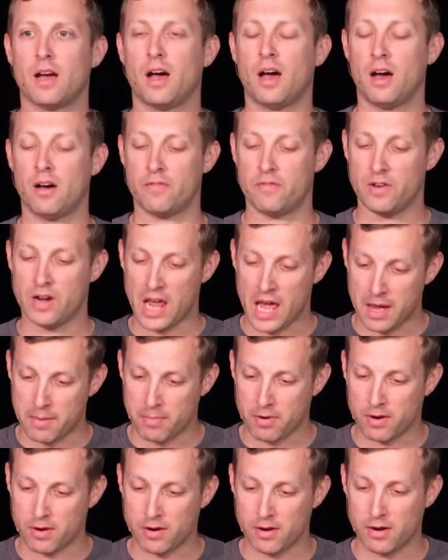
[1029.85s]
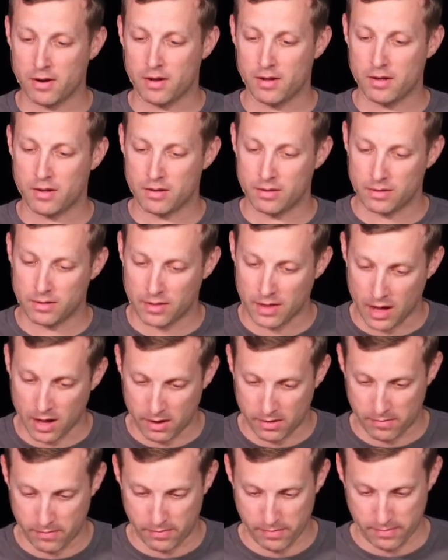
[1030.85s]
of neighbor love.